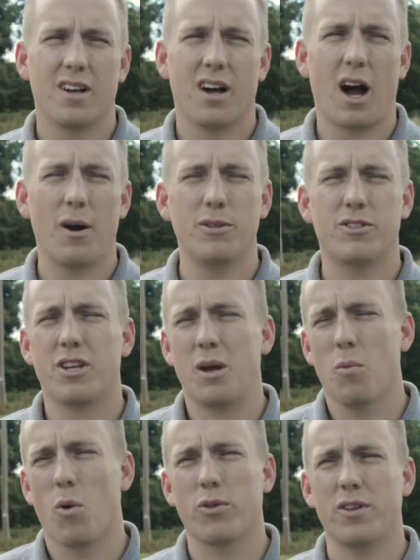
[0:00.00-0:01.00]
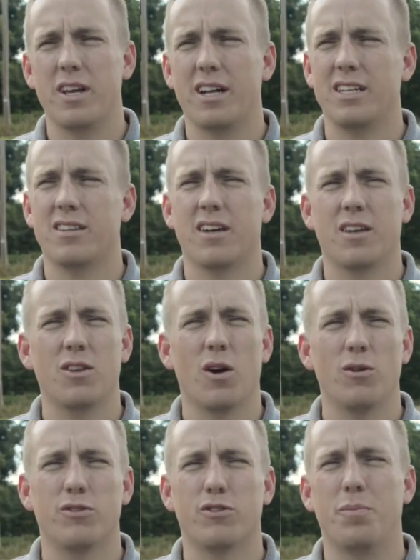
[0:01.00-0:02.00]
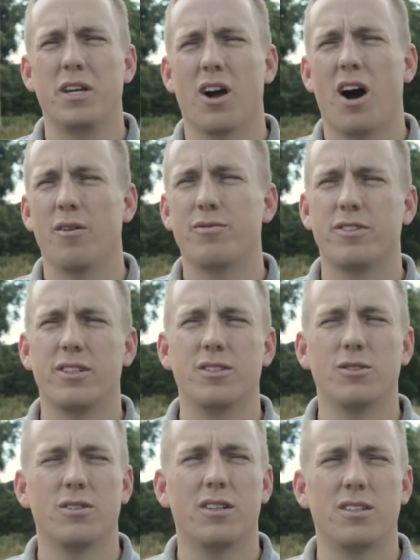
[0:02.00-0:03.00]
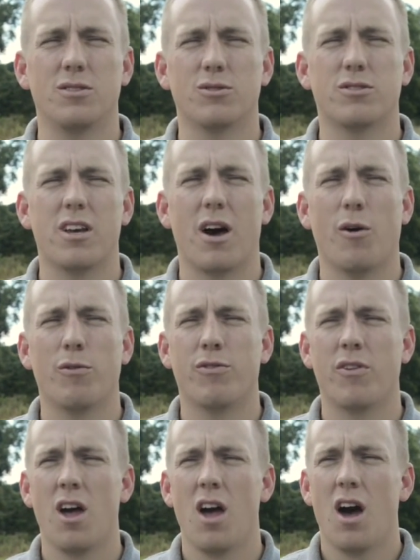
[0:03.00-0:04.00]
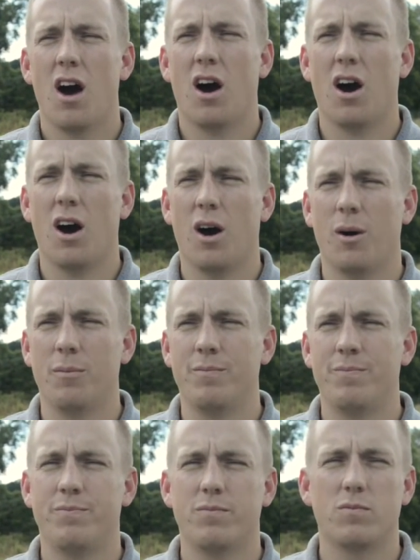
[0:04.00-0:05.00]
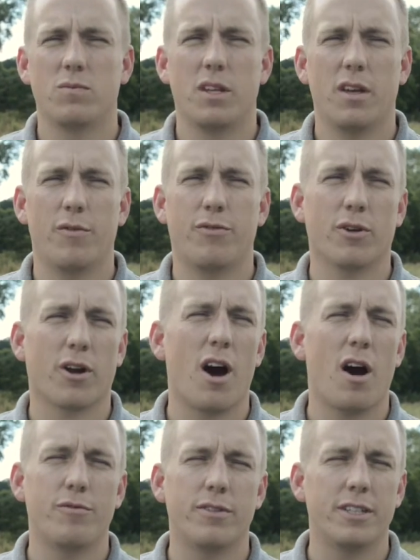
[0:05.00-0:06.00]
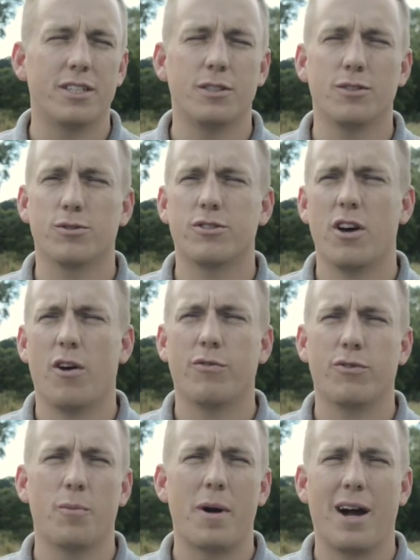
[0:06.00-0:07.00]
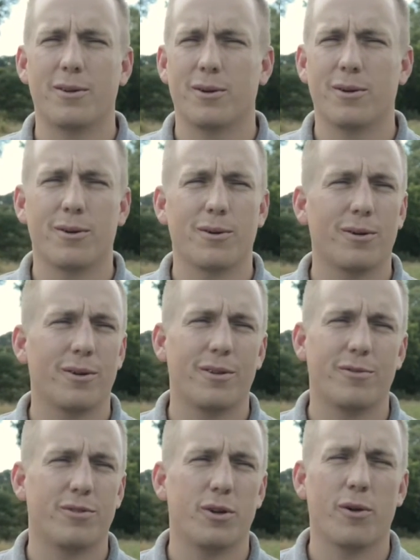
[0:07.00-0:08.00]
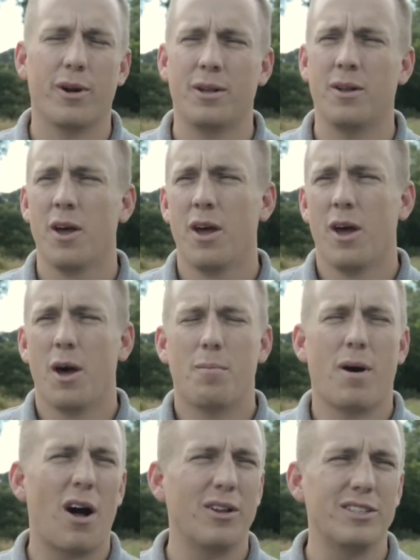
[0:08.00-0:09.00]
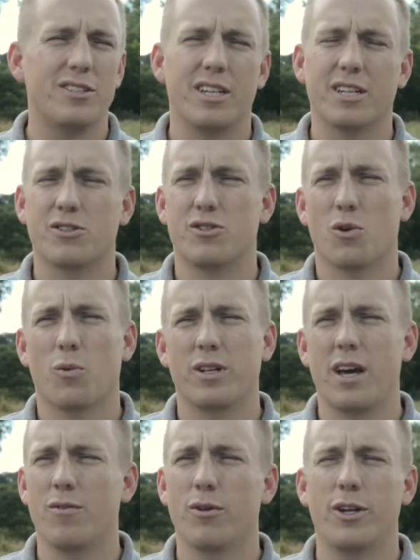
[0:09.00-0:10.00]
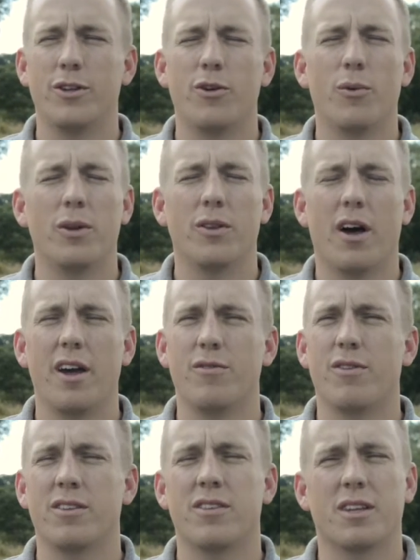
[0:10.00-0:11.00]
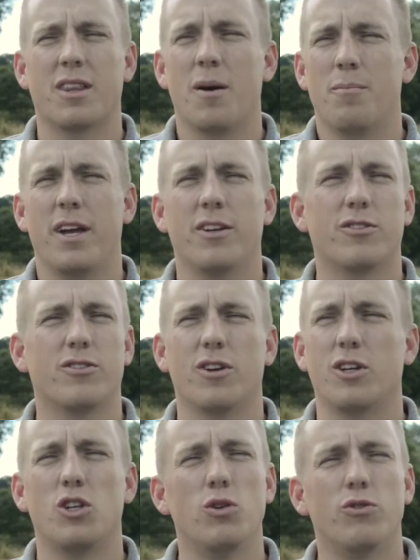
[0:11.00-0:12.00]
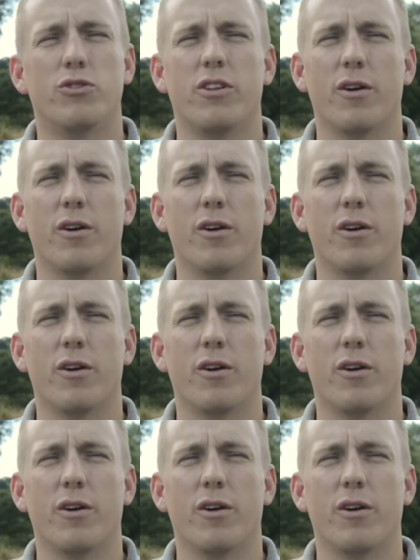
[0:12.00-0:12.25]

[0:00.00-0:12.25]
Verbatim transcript: I would say more than anything, though, just be confident in yourself. Um, if you're confident in yourself, no matter if you're in politics or whatever you do in life. I think that makes a huge